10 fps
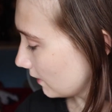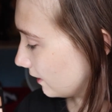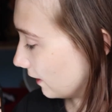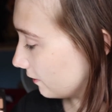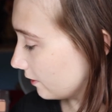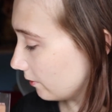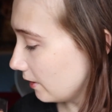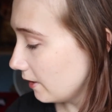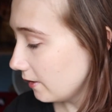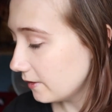Yeah, so
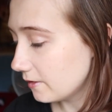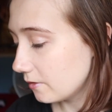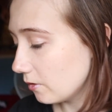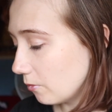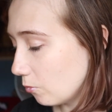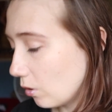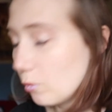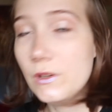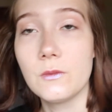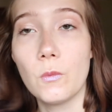this is
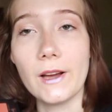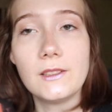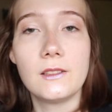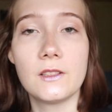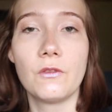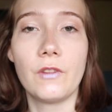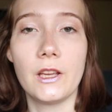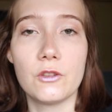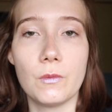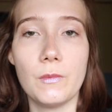one reason why I take this on
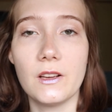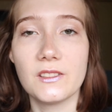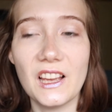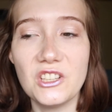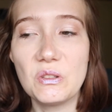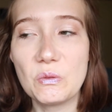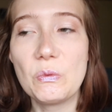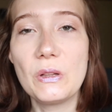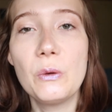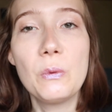vacation, because I just
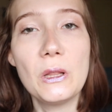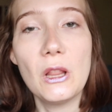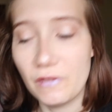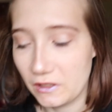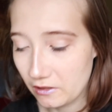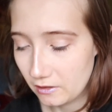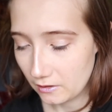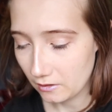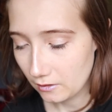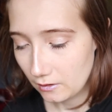really
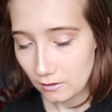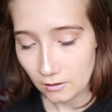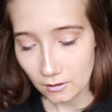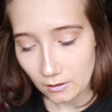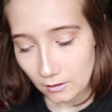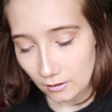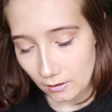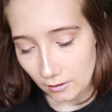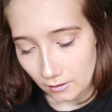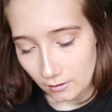love
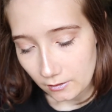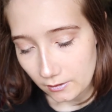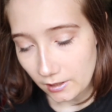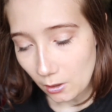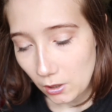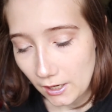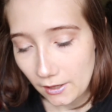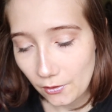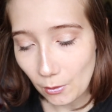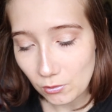it. So
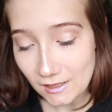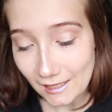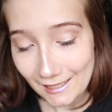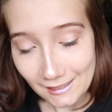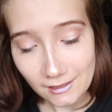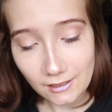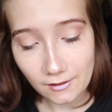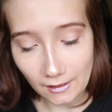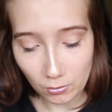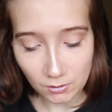that was it.
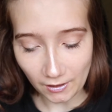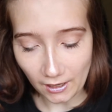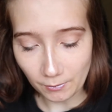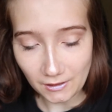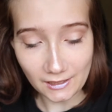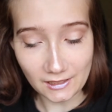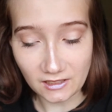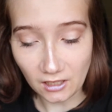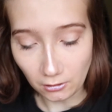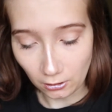That was my update.
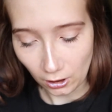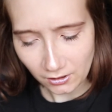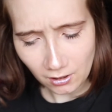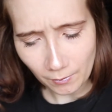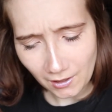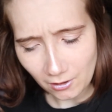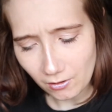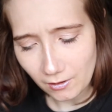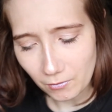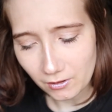It's not a lot to update
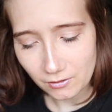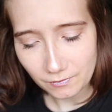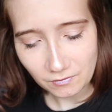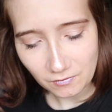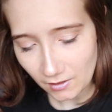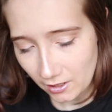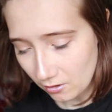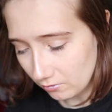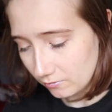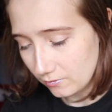on, but, you
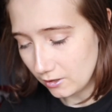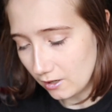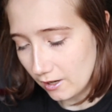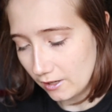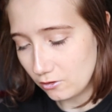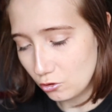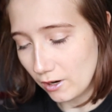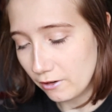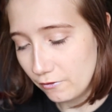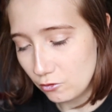know, I
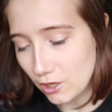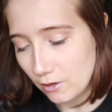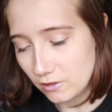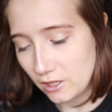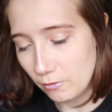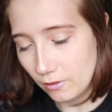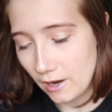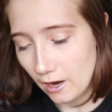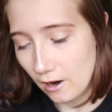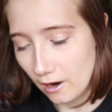tried a few shadows here and there.